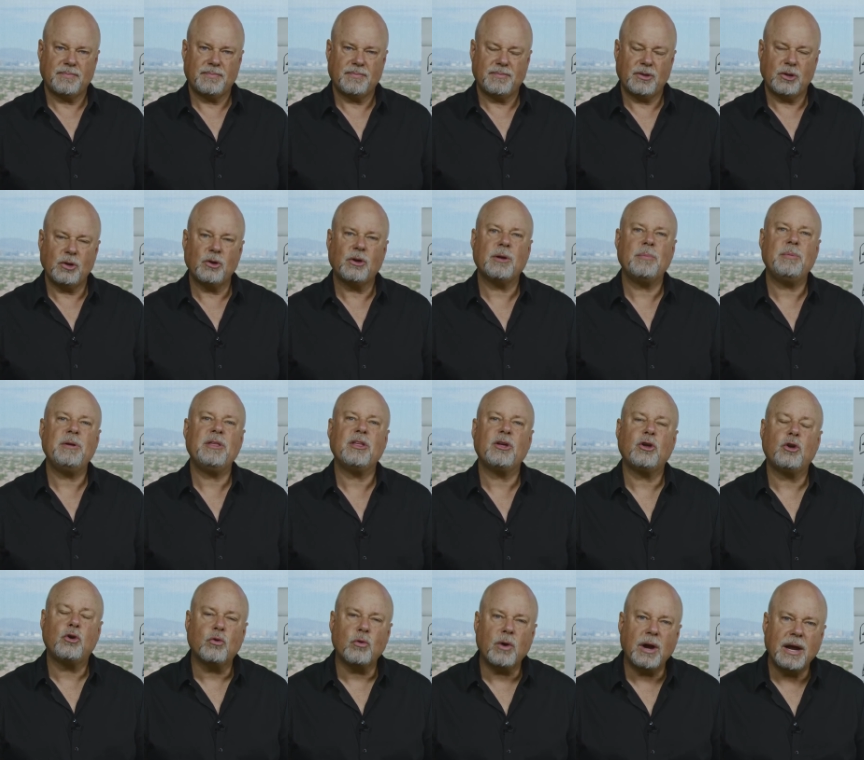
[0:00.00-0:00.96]
You could be the
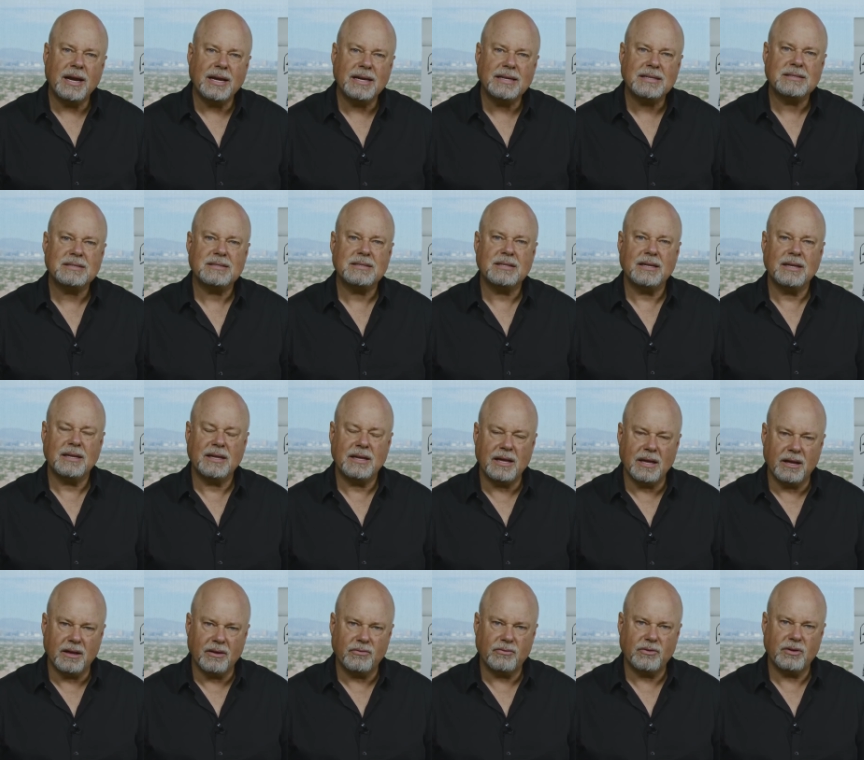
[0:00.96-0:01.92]
greatest
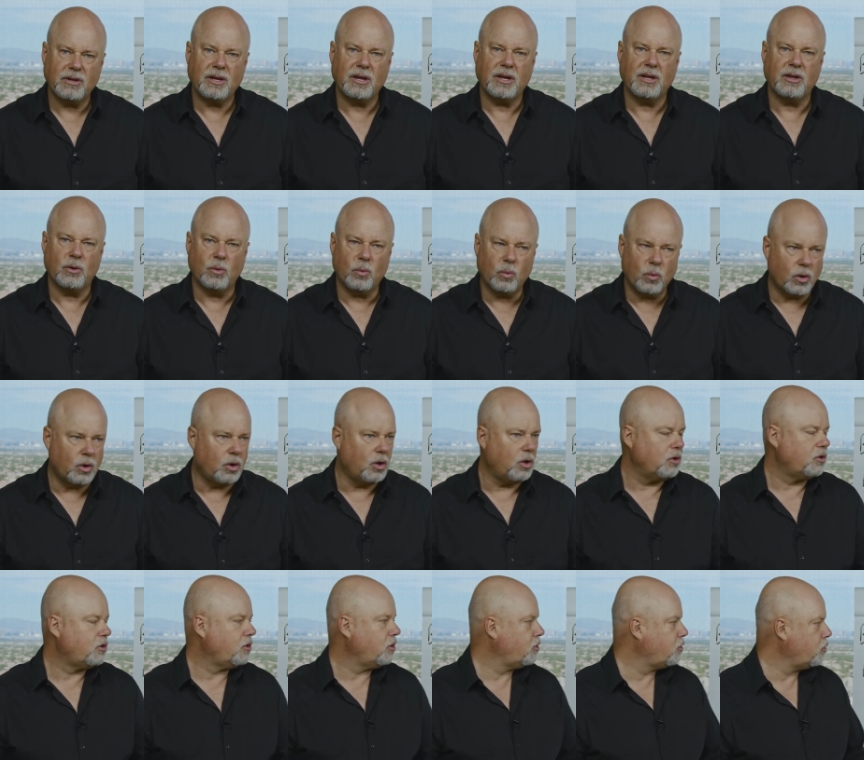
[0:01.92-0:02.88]
gift in the
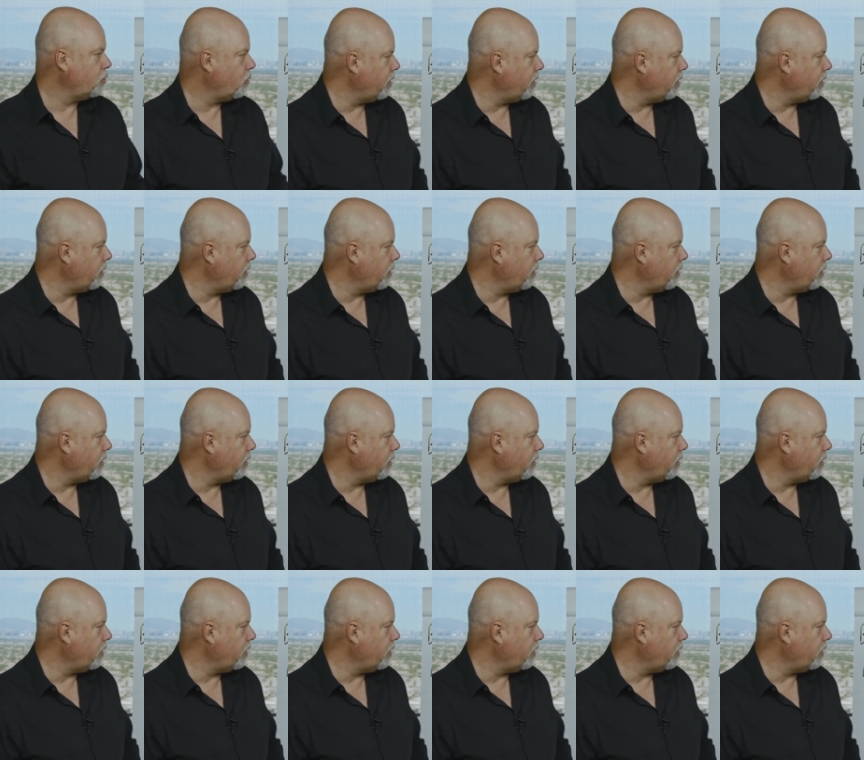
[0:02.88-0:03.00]
world to